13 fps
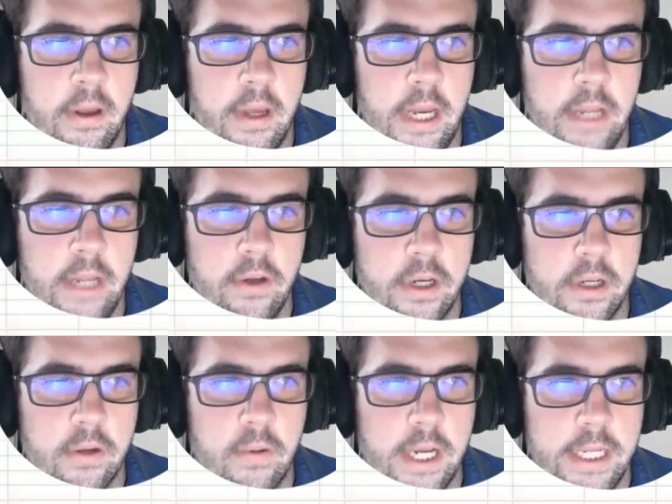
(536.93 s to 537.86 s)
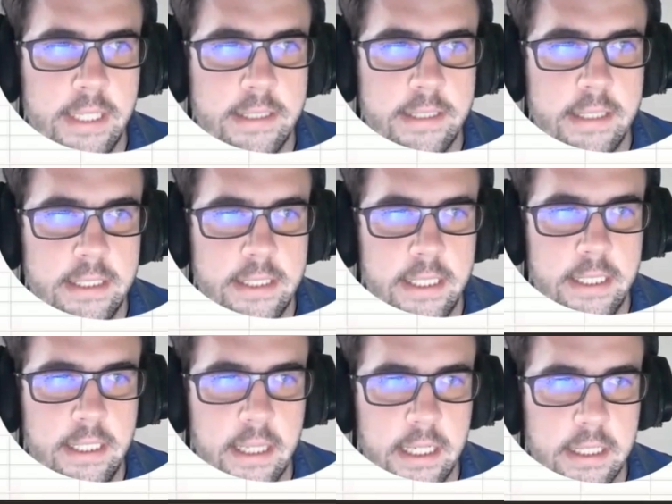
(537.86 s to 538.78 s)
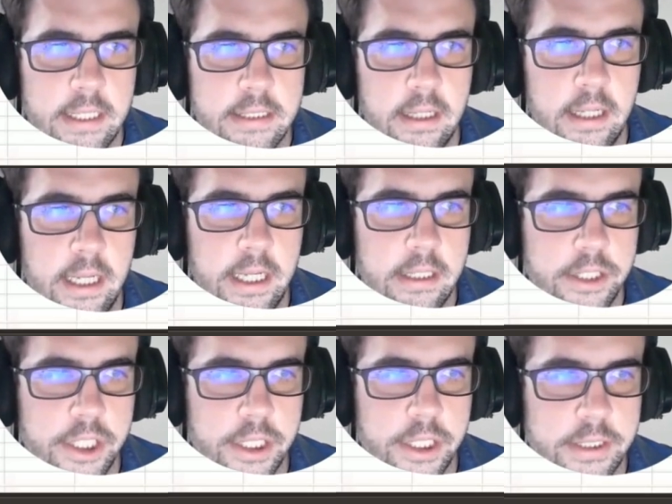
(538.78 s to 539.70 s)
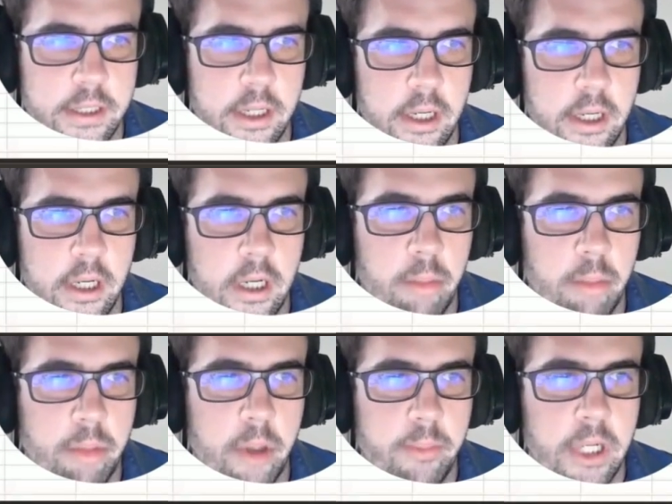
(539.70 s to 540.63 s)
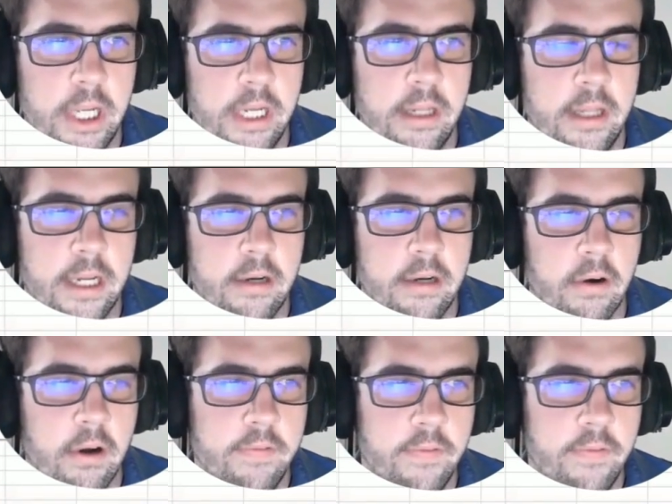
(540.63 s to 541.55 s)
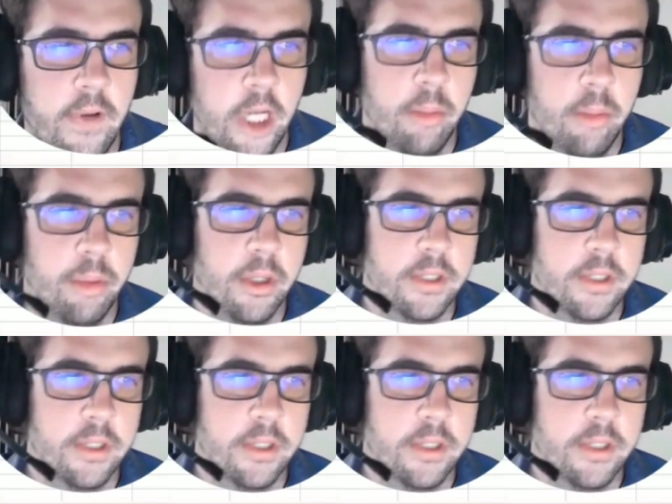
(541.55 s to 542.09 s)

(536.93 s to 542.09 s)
And you can quite easily see that Excel has just populated that graph, but it's